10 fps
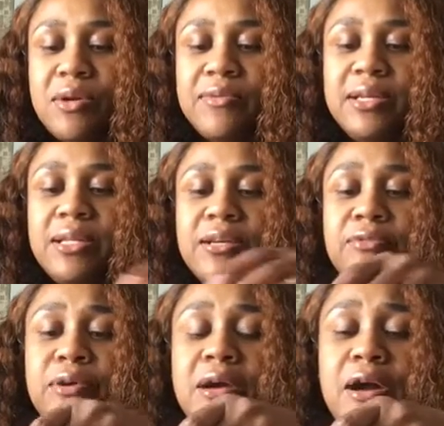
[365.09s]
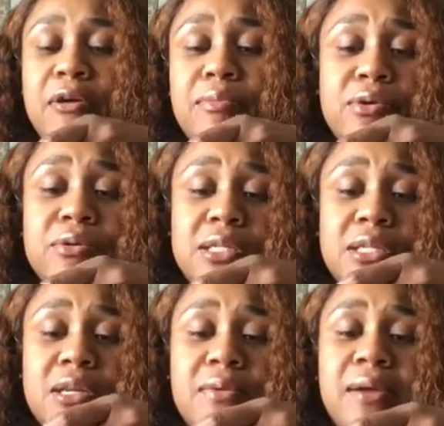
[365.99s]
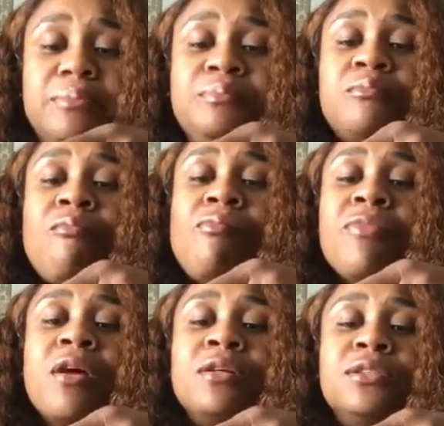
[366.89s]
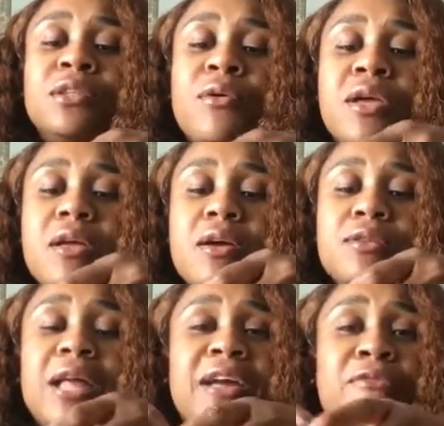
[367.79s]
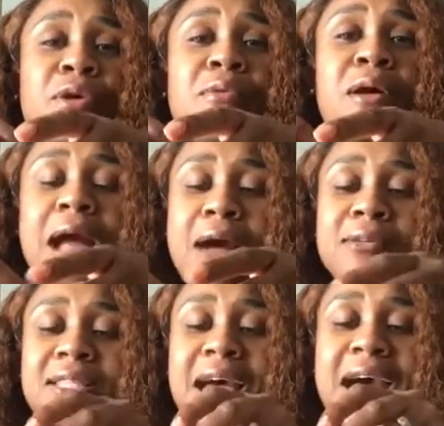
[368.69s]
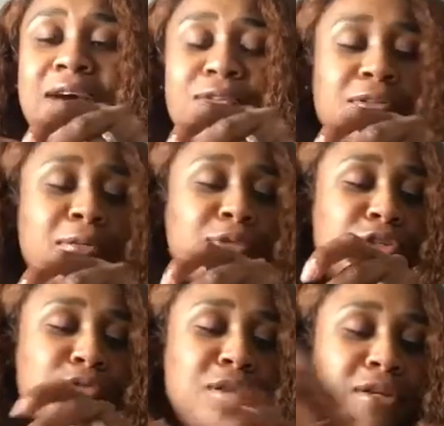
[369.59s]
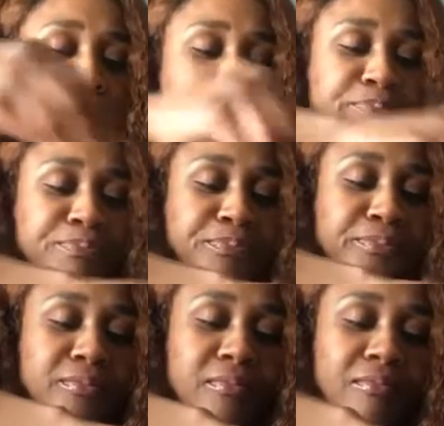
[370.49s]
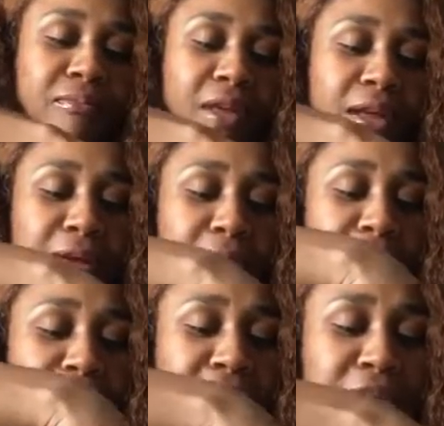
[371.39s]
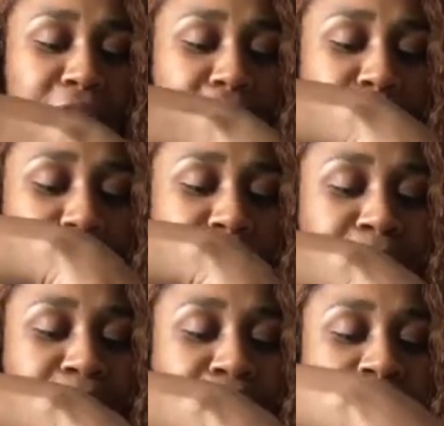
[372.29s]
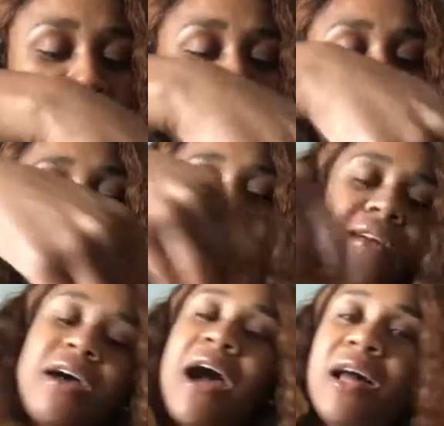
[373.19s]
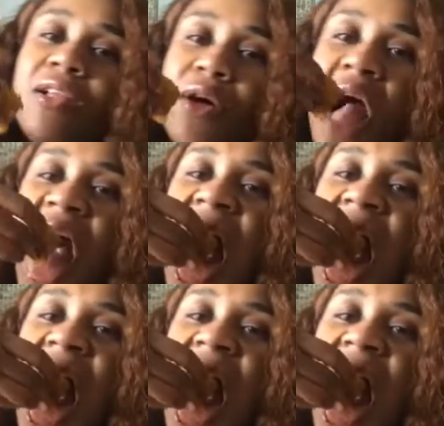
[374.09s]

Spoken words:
where we live were all boys anyway. So, he could, like, if we were outside or up the street and we lived in the country, he couldn't holler.